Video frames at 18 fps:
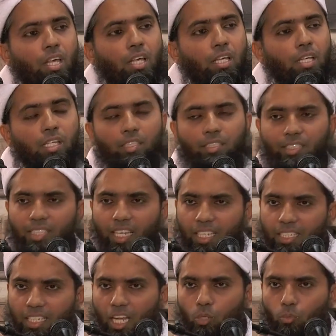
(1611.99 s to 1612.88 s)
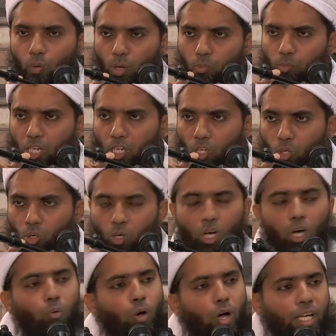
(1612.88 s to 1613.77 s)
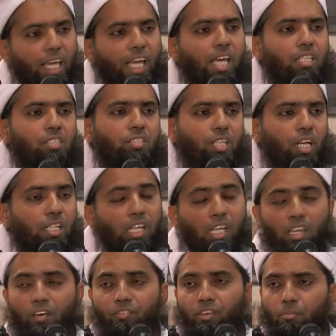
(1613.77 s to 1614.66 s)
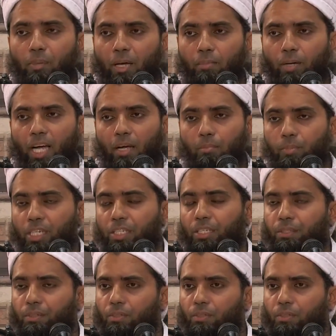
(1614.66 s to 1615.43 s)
he said that when we lower our gaze, hadith of Imam Ahmad,